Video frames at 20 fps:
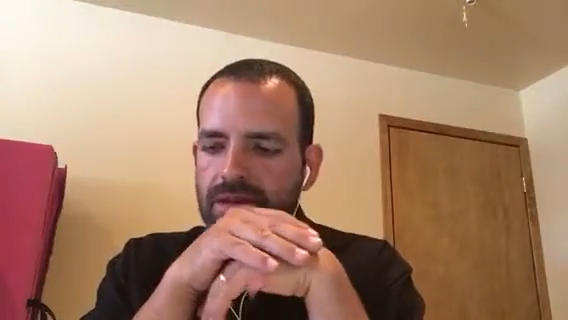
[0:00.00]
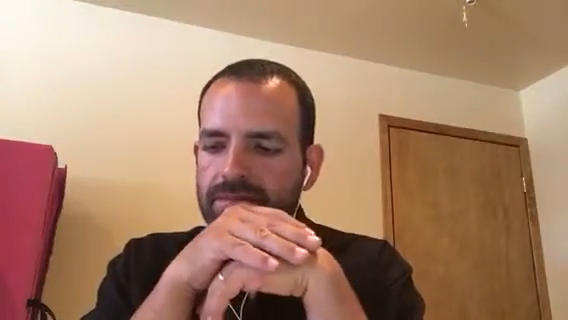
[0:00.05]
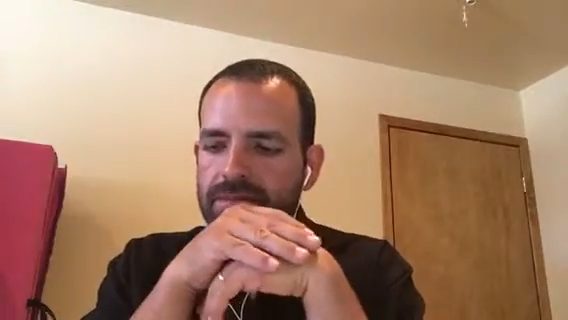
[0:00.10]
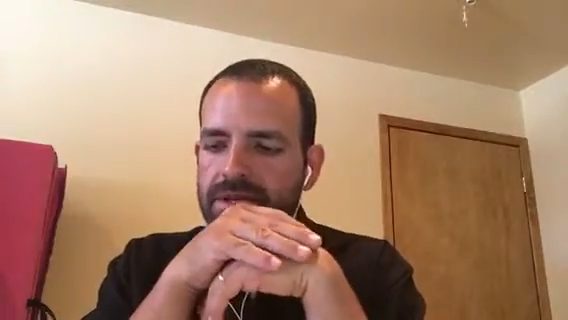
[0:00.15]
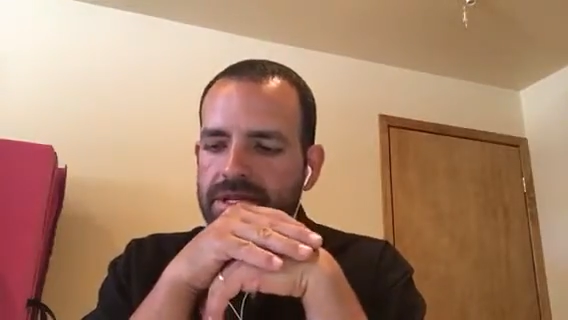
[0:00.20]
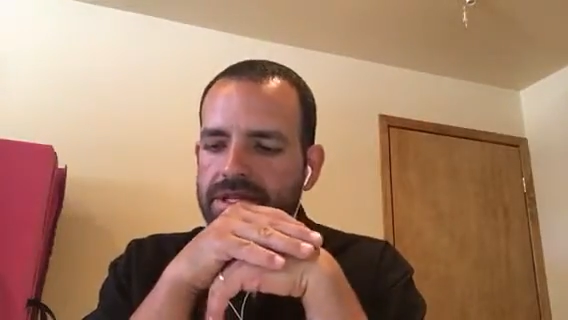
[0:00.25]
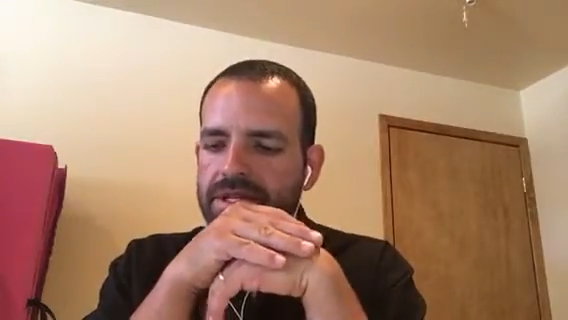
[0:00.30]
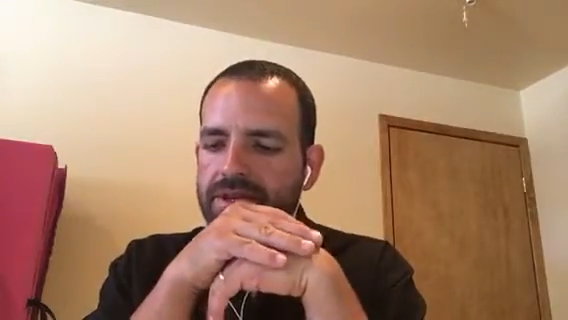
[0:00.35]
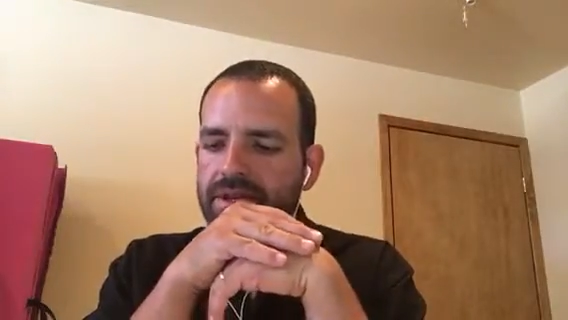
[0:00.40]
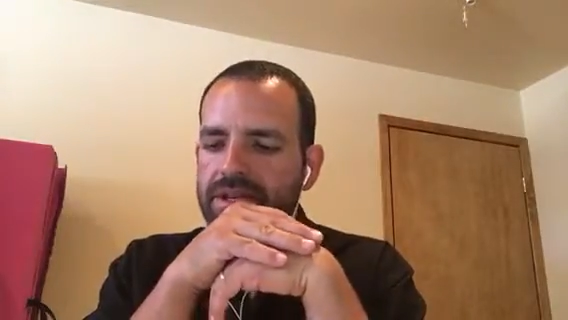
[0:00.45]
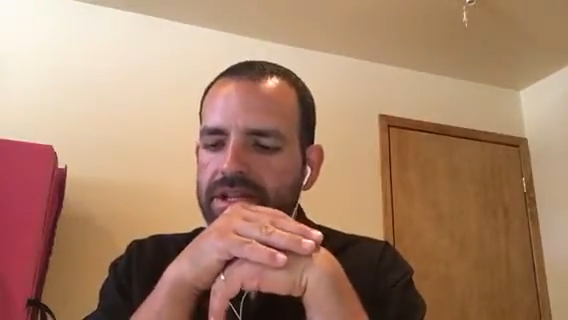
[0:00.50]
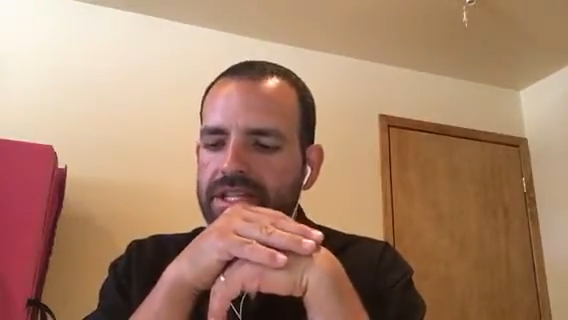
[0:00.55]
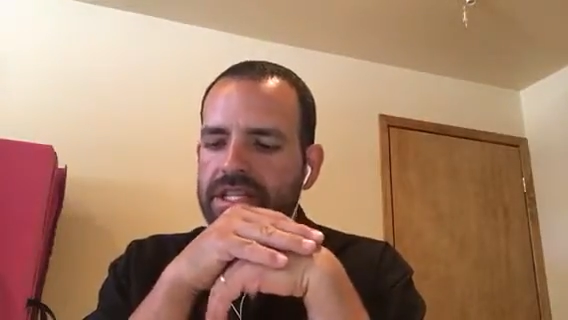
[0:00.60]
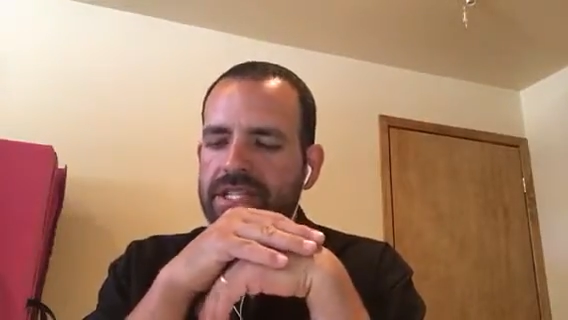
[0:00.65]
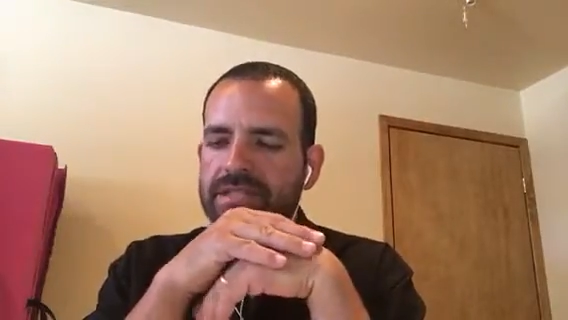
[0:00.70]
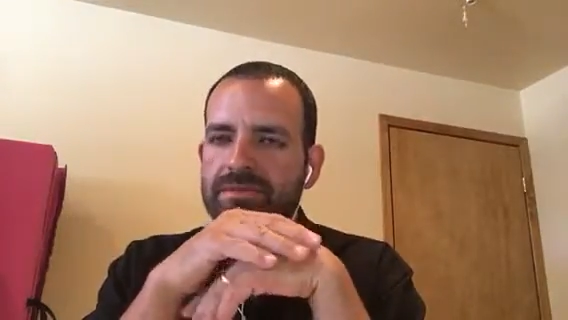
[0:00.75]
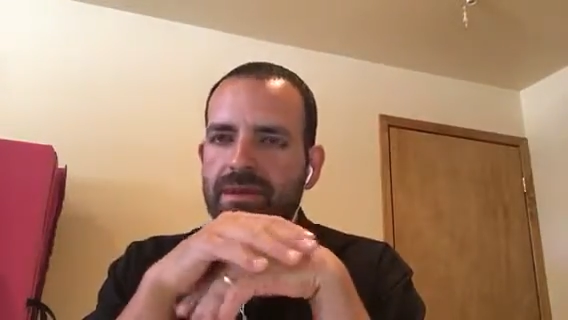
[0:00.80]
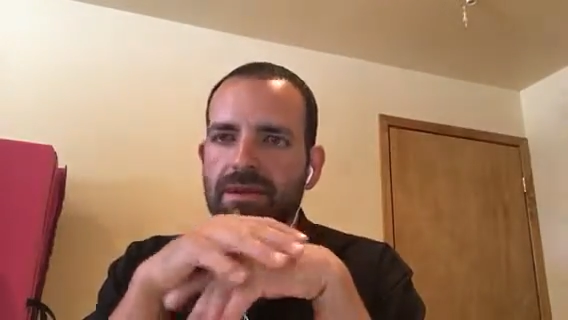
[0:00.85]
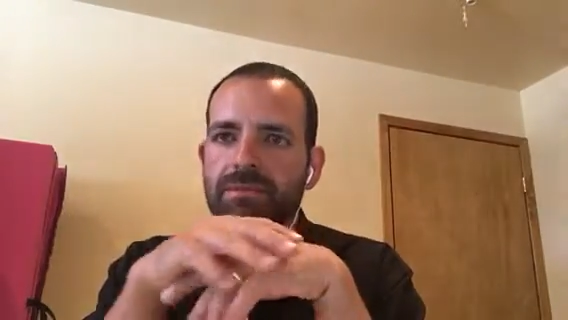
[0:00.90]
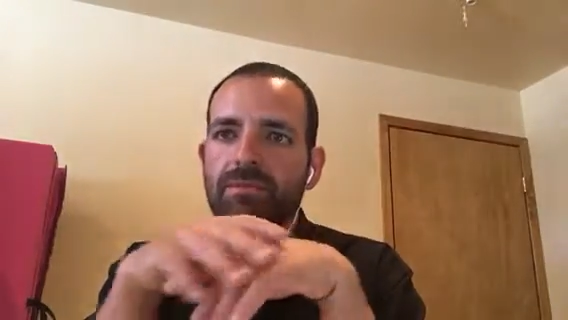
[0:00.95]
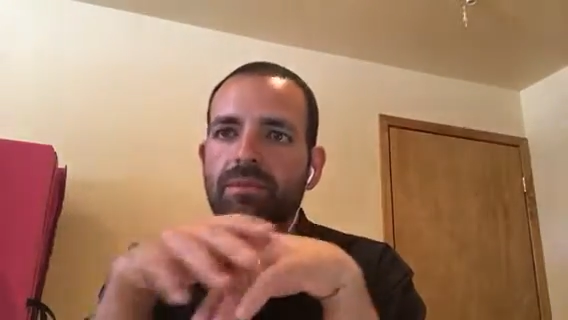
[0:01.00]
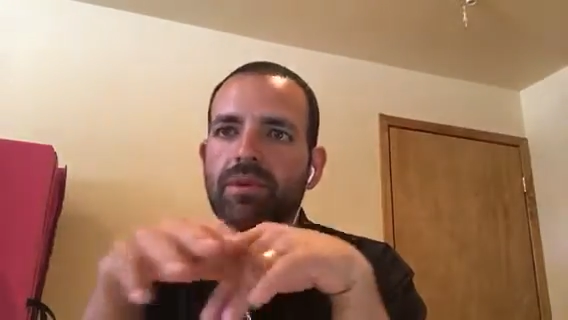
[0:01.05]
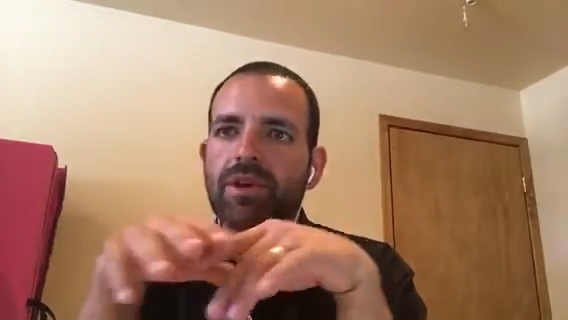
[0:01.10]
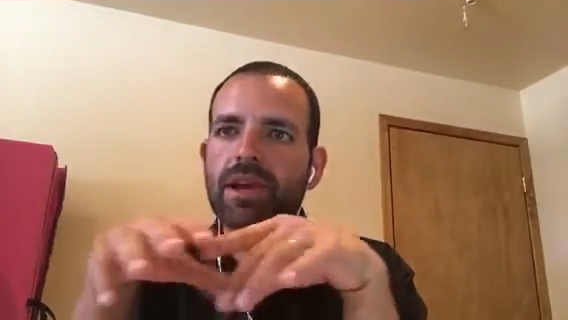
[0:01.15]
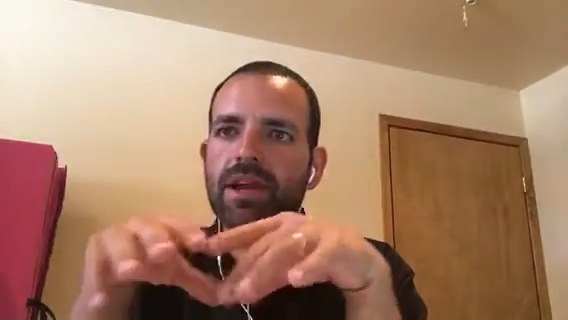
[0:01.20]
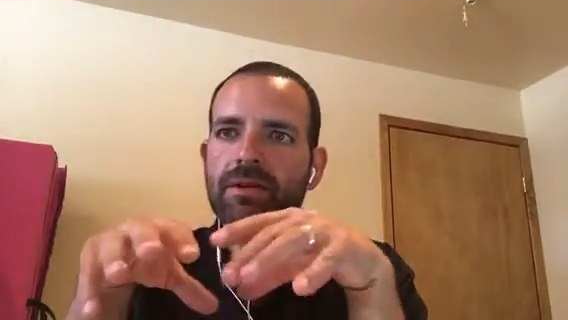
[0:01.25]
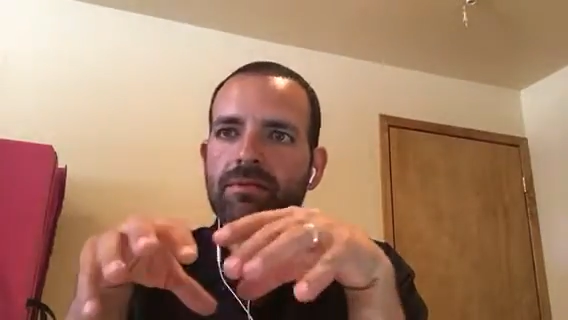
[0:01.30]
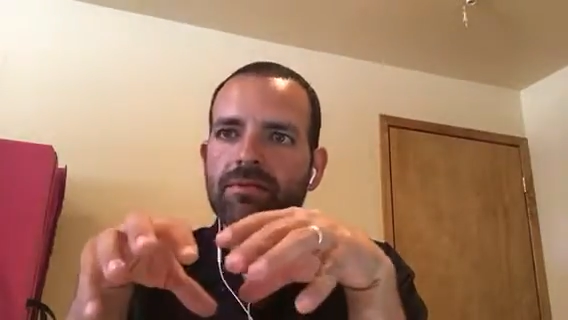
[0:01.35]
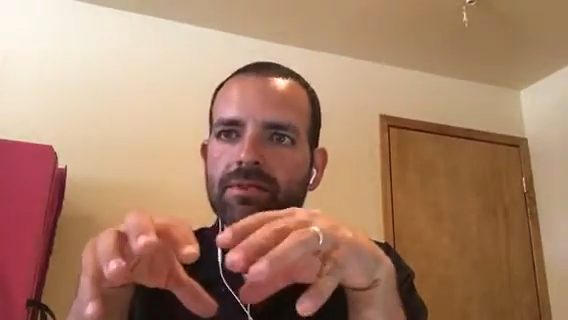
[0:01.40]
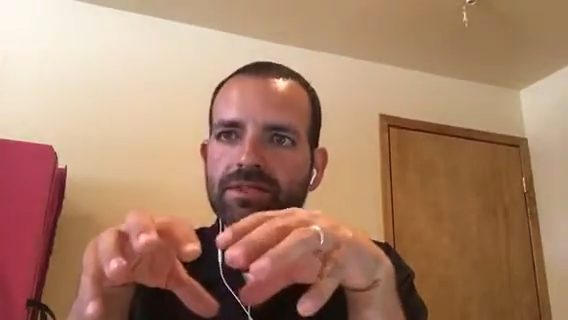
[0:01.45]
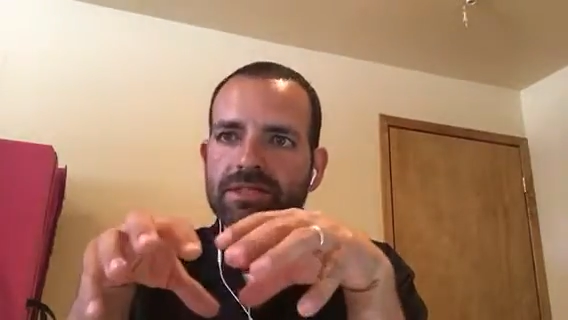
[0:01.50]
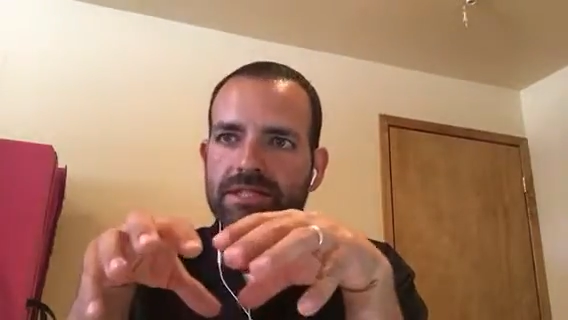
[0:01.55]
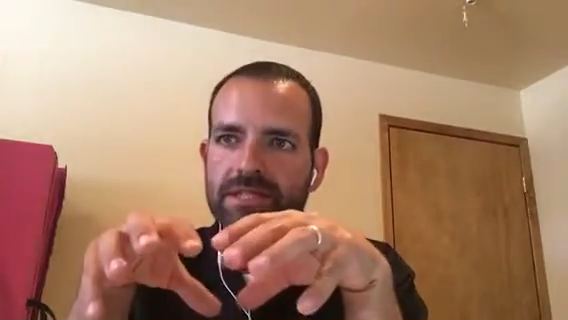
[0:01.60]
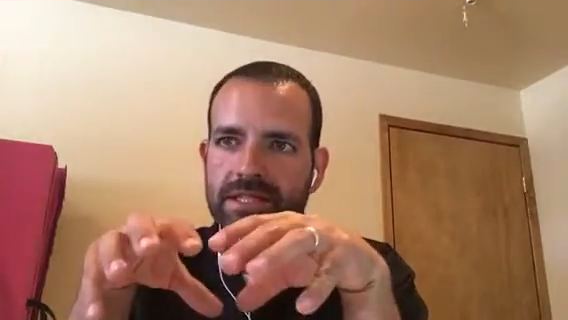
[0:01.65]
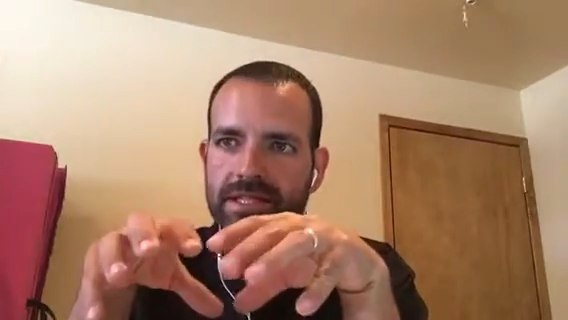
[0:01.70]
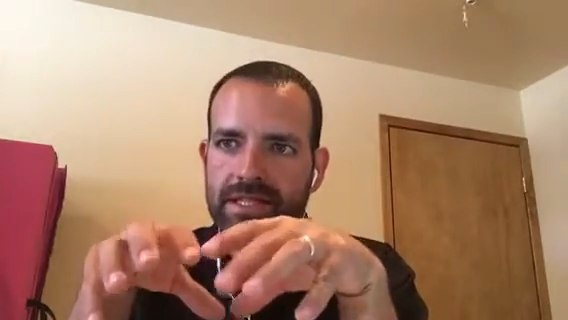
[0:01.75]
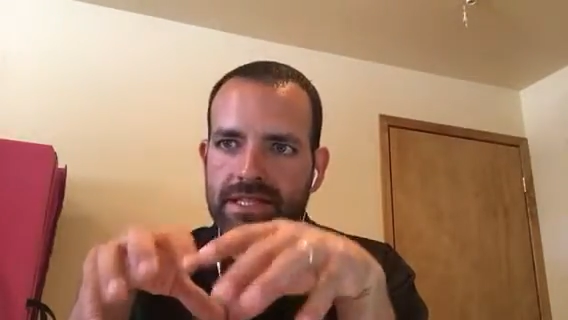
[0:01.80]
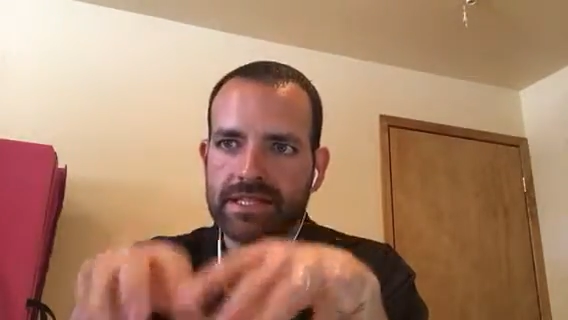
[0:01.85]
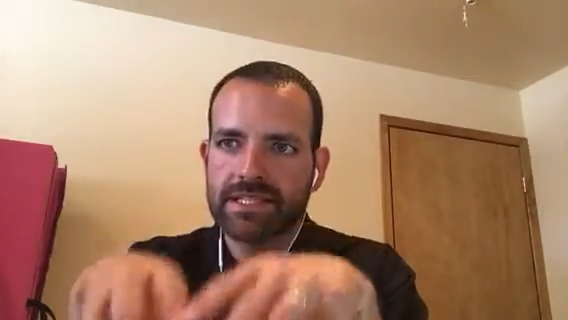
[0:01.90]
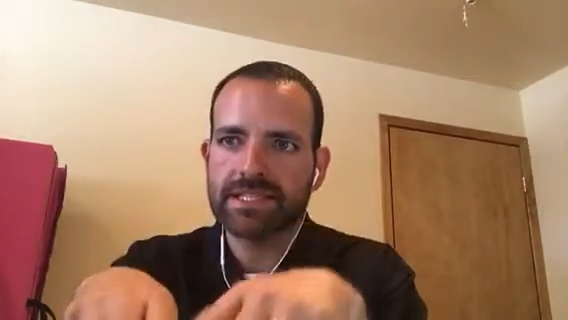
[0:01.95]
misery is by putting emphasis
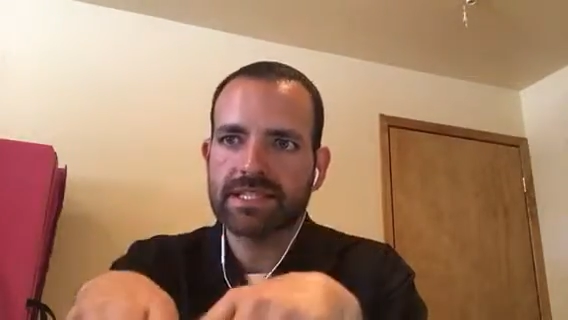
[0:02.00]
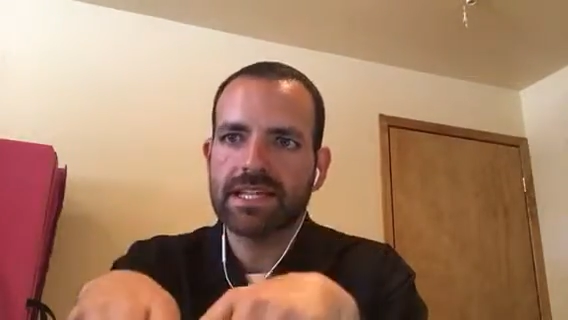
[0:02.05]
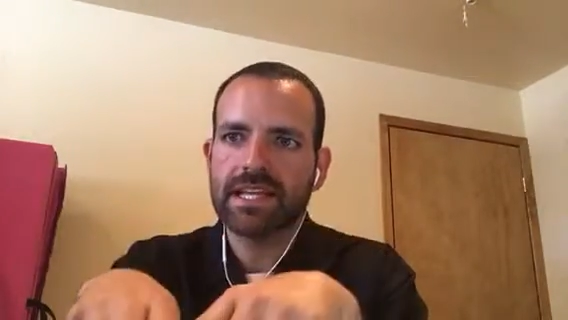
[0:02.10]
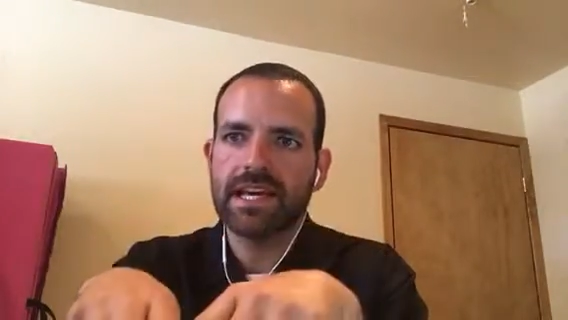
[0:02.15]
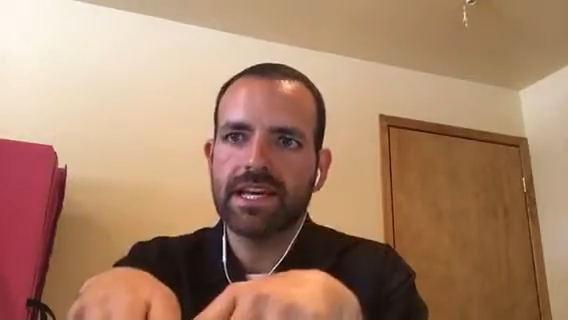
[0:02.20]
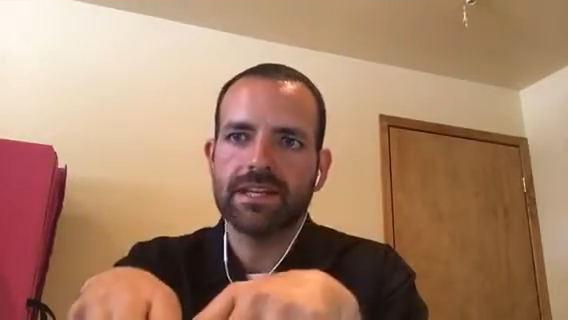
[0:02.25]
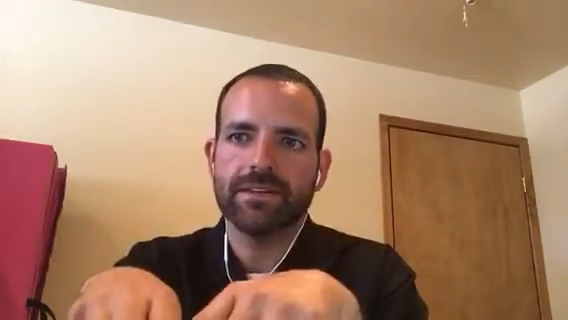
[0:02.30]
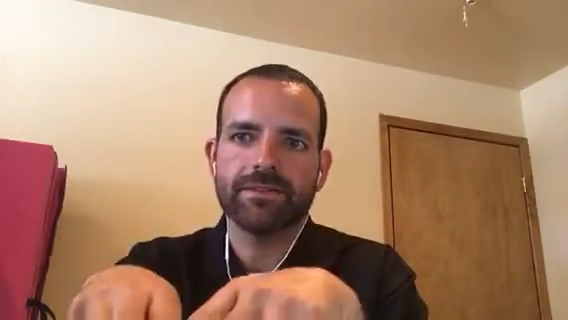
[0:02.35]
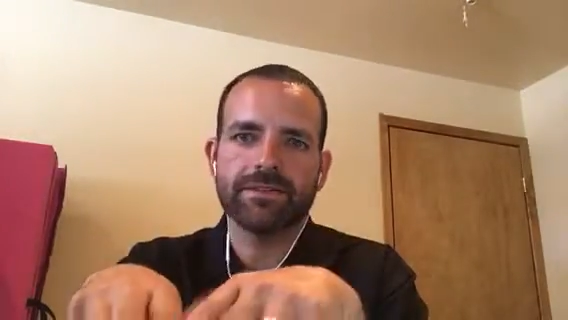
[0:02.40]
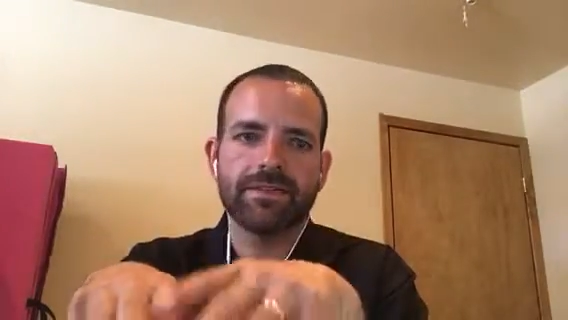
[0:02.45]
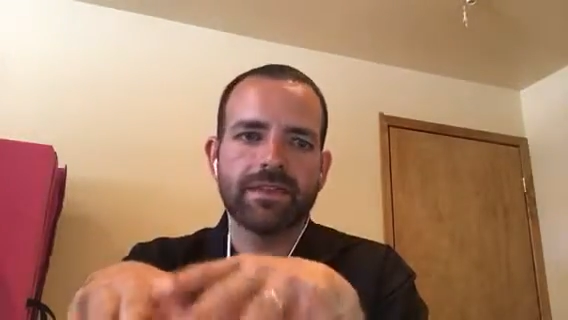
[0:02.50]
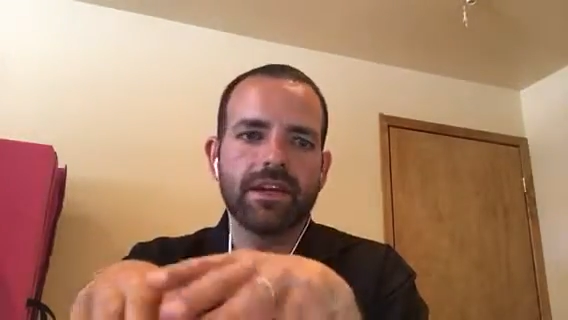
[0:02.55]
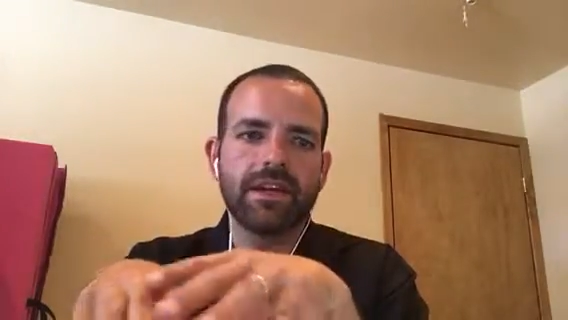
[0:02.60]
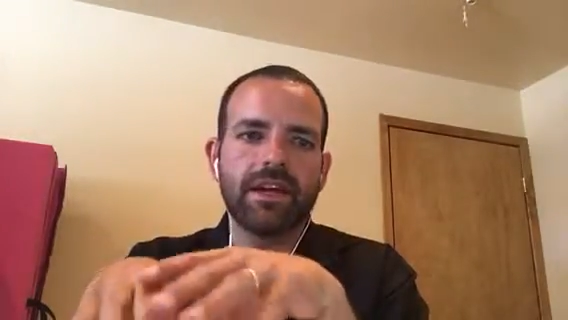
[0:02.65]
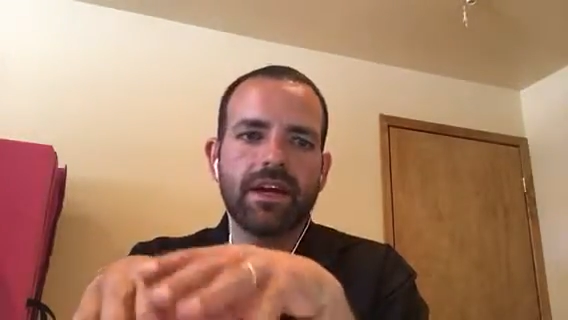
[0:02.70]
in this life.